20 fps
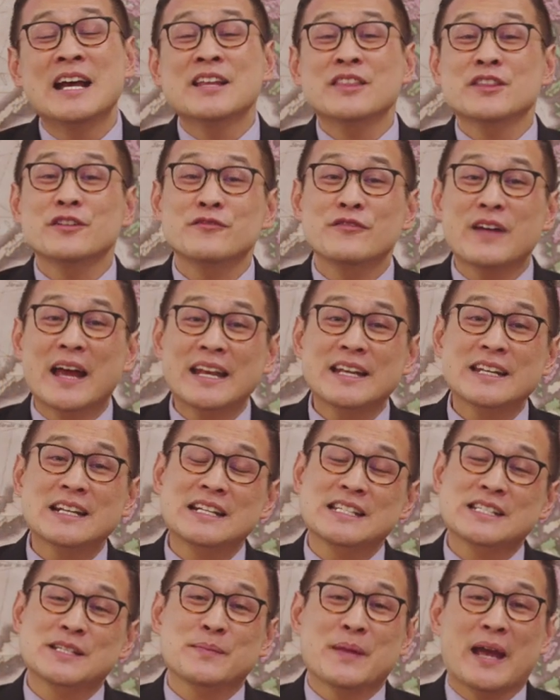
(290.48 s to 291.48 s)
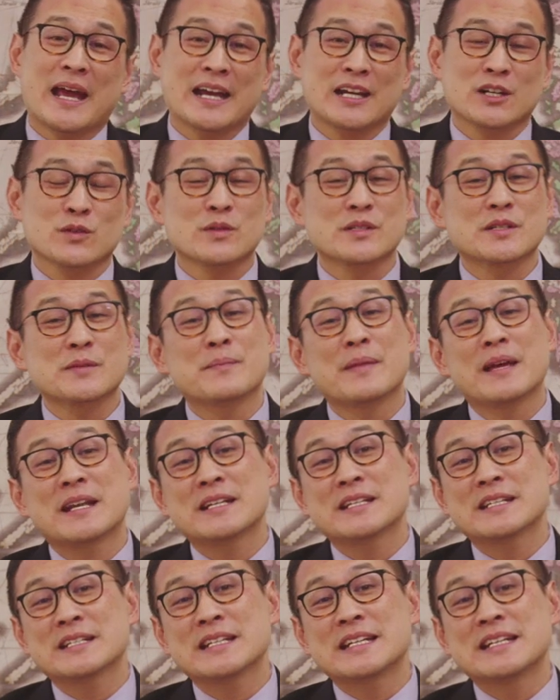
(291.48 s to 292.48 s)
The Vandalism Act was
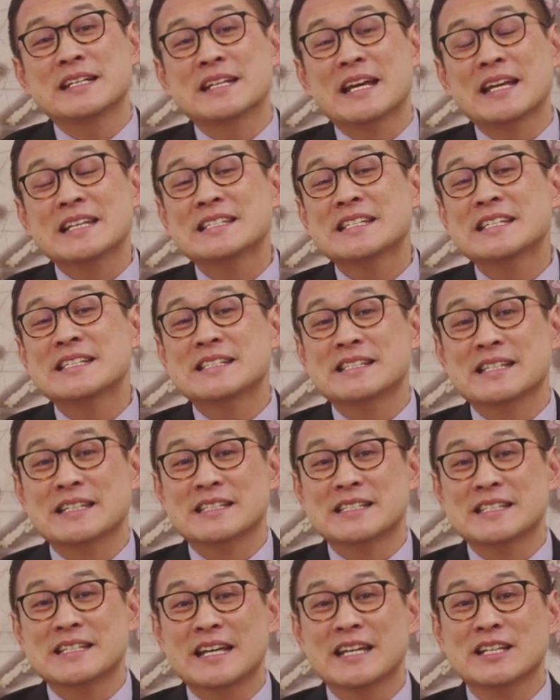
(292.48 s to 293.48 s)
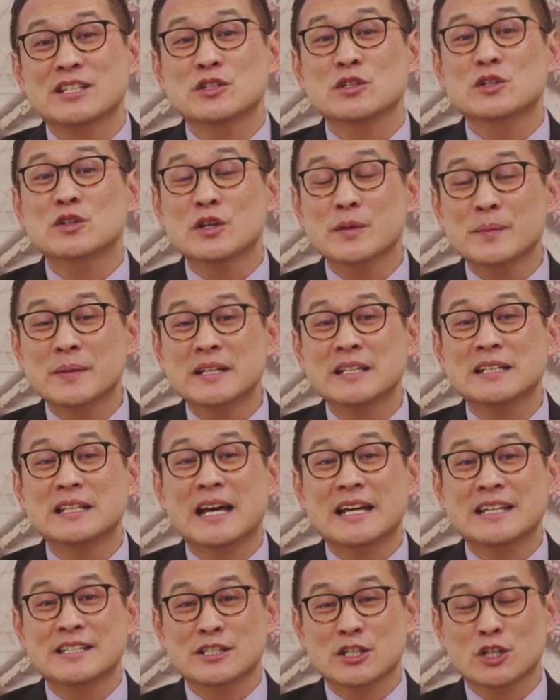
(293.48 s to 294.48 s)
amended in 1968 to
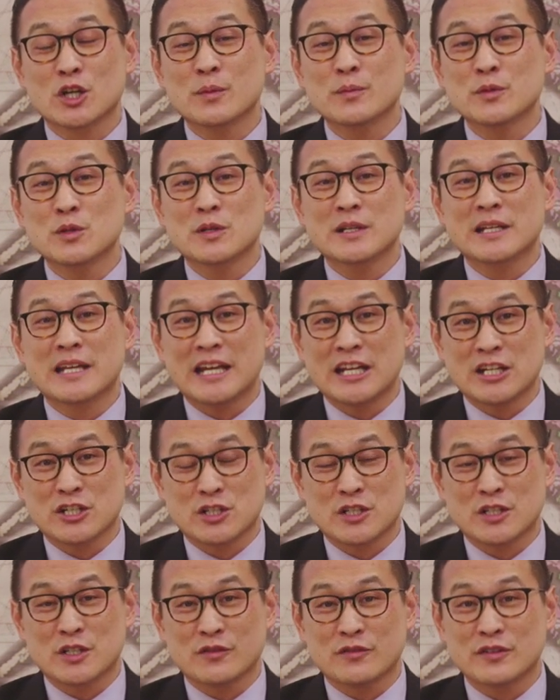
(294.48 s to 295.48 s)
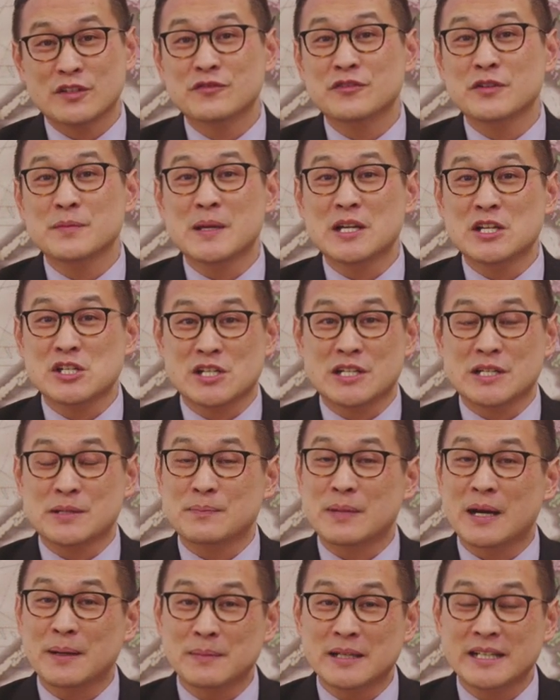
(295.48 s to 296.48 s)
criminalize the communication of information in
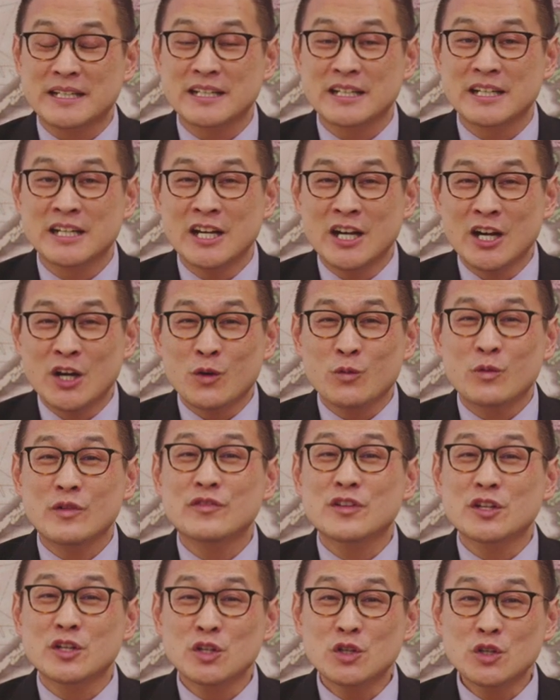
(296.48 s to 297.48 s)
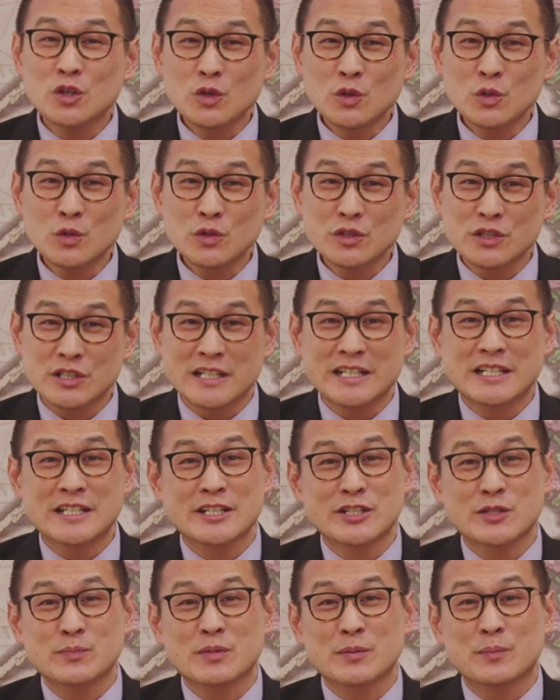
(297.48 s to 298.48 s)
public with the hugely
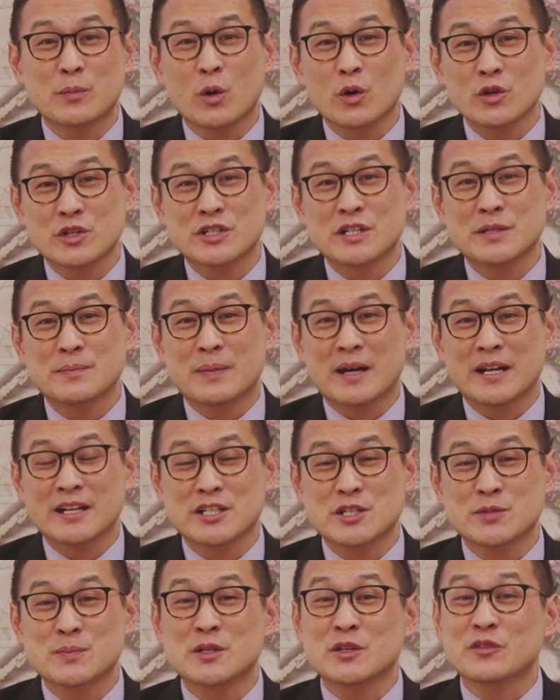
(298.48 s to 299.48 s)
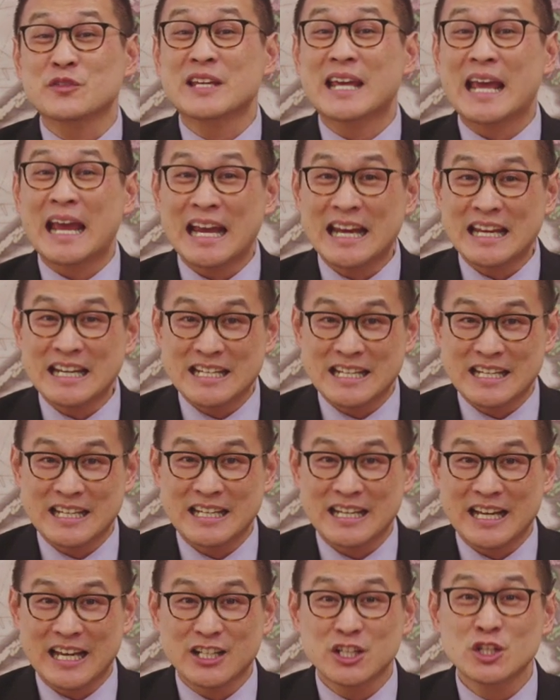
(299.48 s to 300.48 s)
disproportionate punishment of
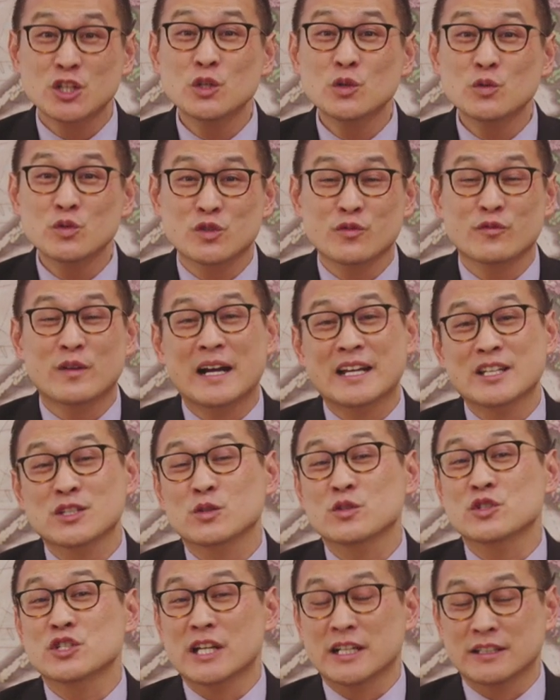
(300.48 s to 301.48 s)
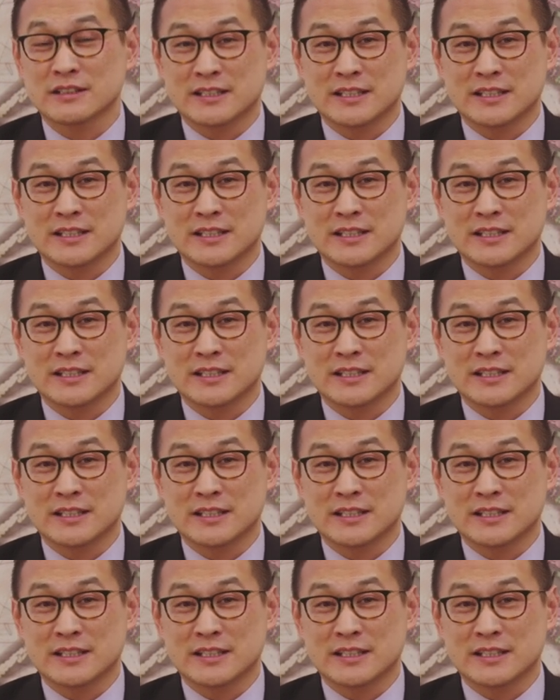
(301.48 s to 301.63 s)
caning and huge fines or jail